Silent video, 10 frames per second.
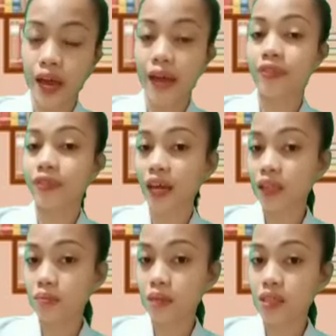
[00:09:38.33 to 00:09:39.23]
And
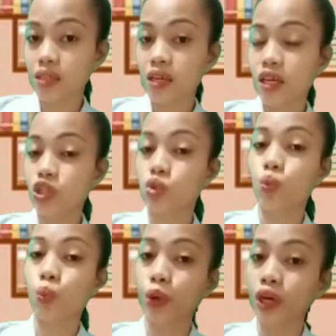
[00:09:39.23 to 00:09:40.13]
that means they need to
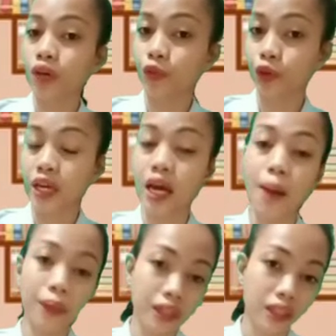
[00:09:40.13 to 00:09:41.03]
work for the
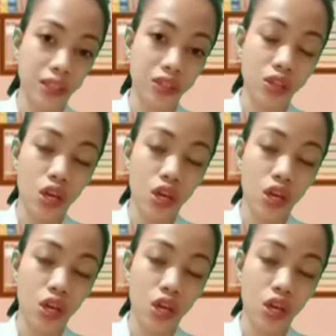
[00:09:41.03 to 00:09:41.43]
capitalist.